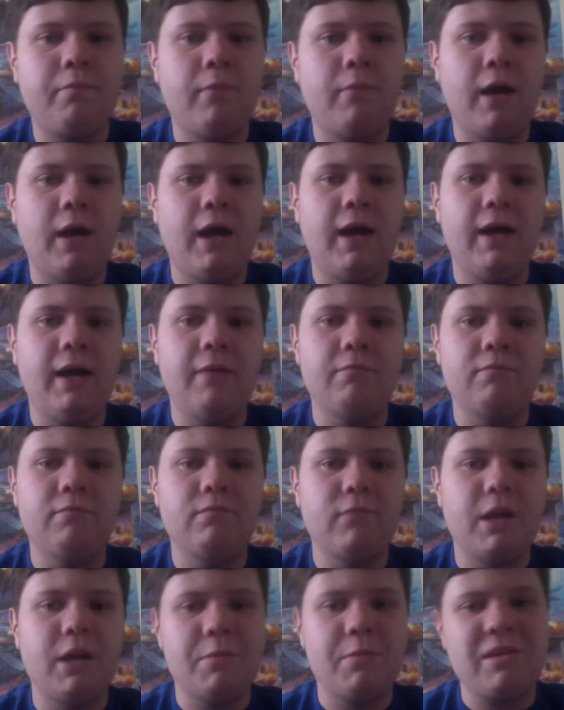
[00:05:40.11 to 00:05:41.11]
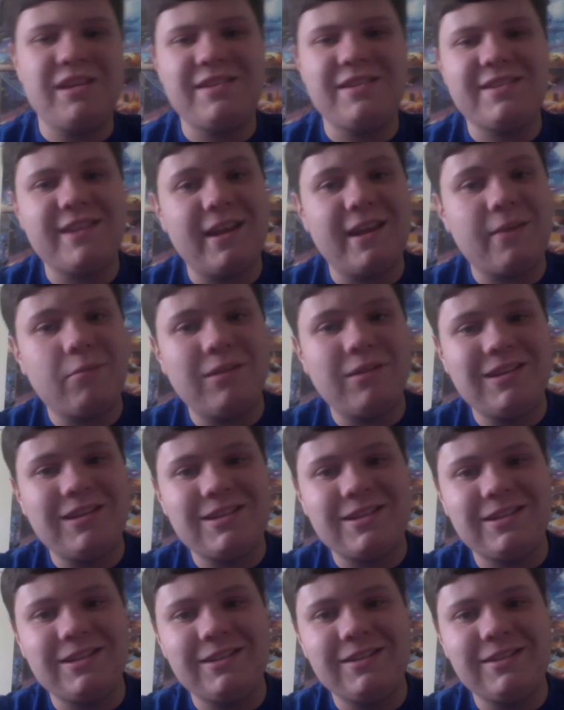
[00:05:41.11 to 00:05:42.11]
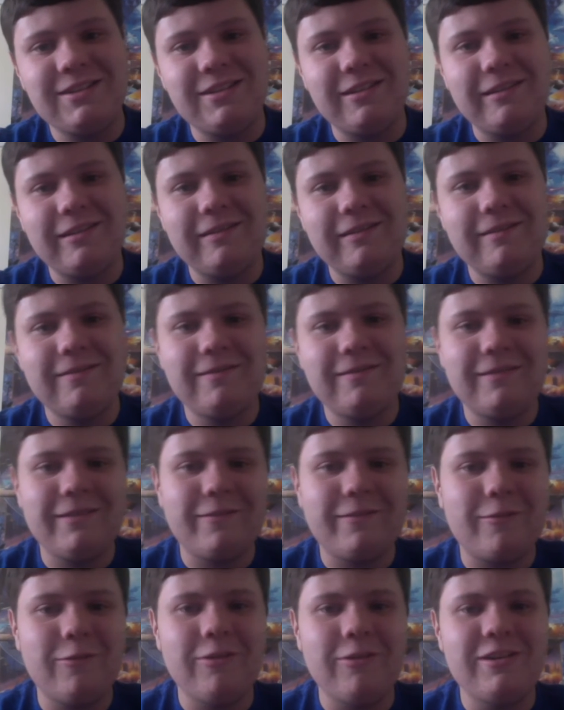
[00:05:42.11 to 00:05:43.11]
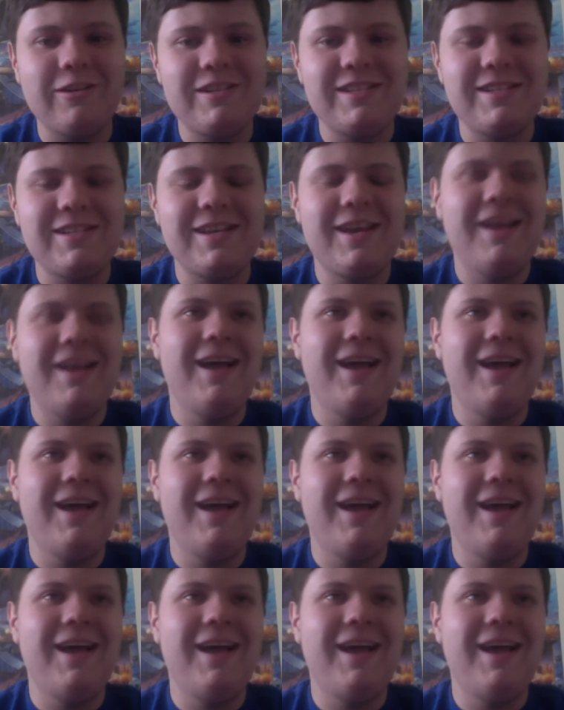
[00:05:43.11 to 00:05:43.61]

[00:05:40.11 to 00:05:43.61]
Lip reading: He's Snake Plissken, so of course.